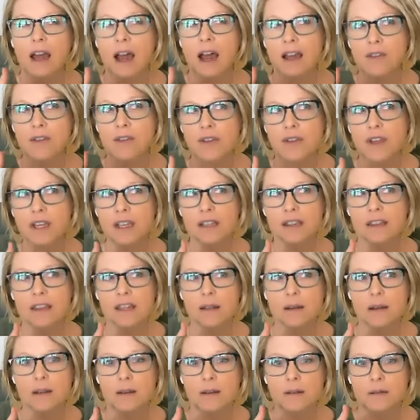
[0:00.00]
I think
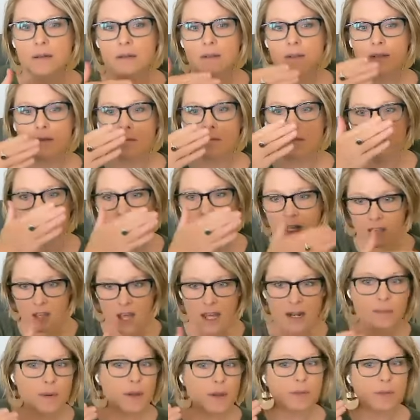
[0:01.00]
that a
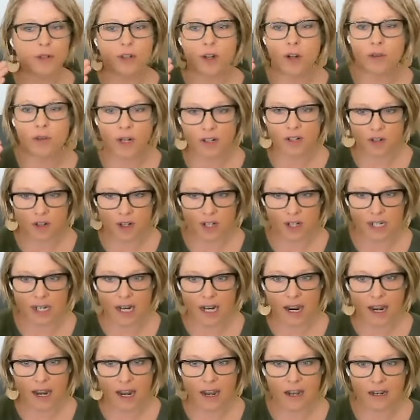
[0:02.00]
lot of people don't
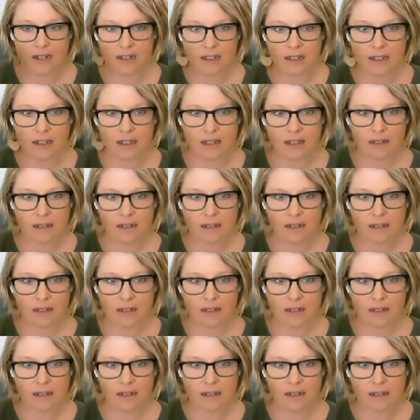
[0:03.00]
understand